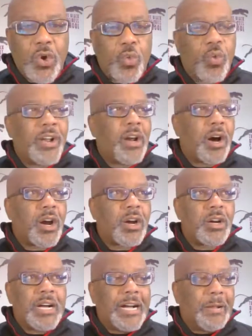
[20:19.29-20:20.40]

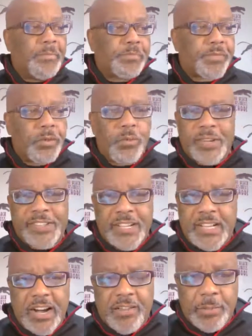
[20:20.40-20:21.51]
What's
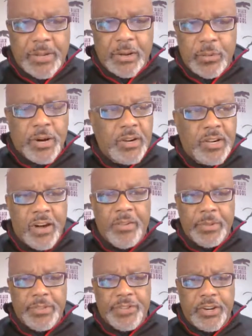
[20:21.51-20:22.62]
the government? What are
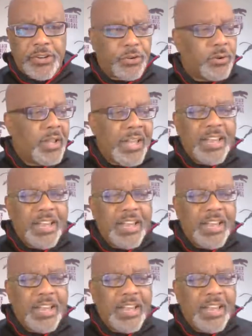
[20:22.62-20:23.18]
governments going to do?